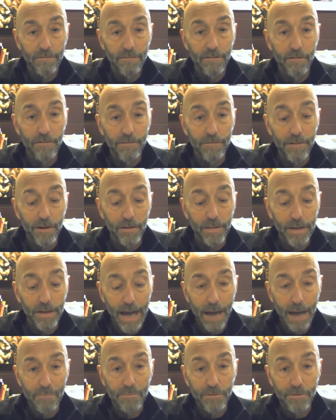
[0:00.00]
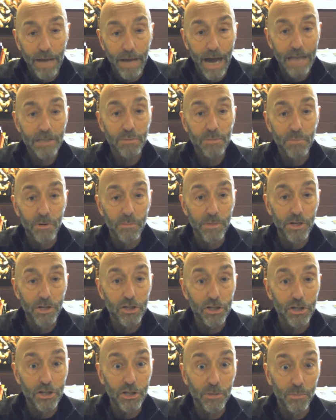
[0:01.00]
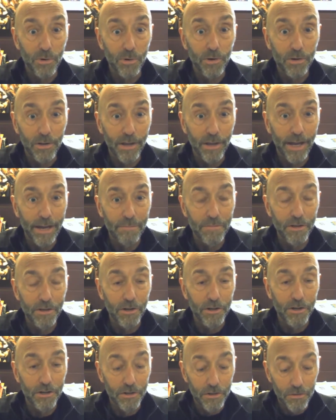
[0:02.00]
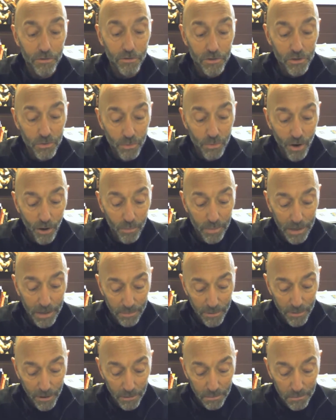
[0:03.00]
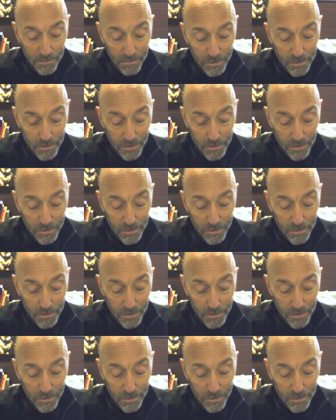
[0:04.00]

fulfill the gospel mission to proclaim the good news to all people.